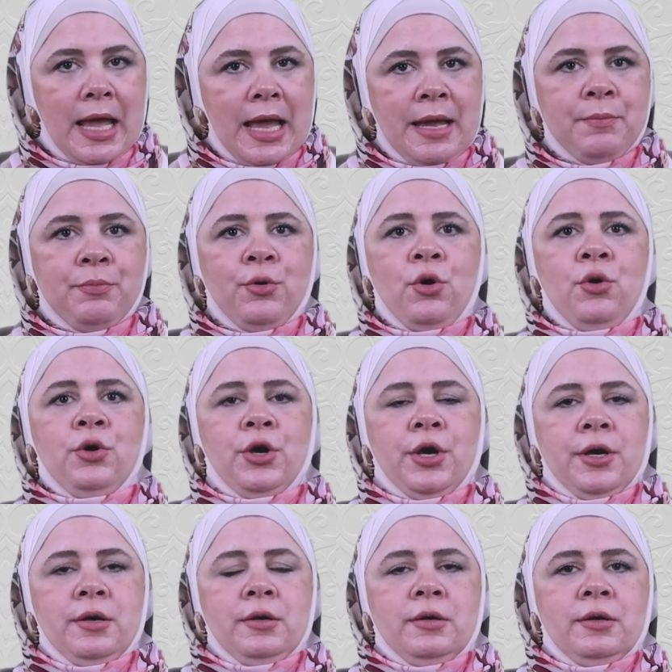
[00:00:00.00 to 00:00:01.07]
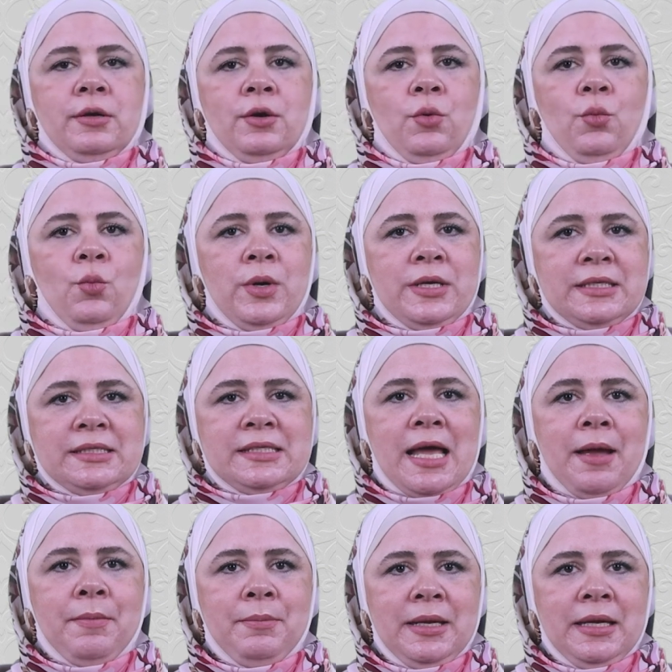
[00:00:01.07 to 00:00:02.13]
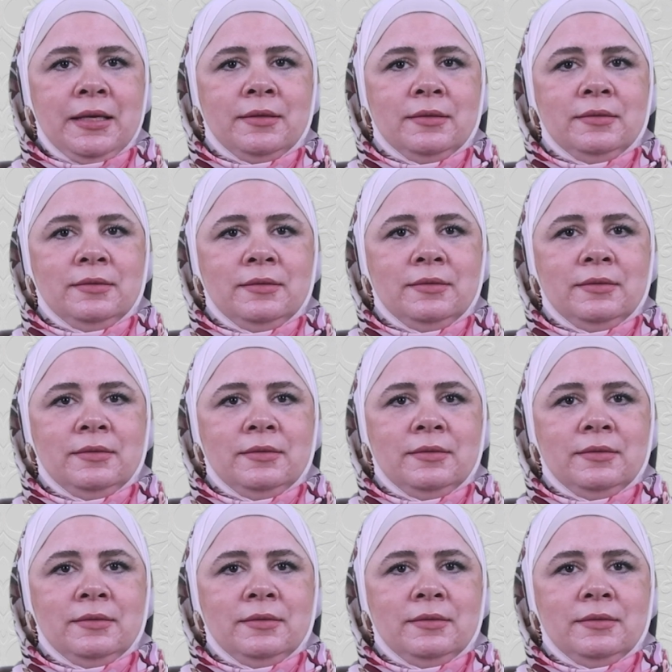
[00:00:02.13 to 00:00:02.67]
A broker? What does that mean?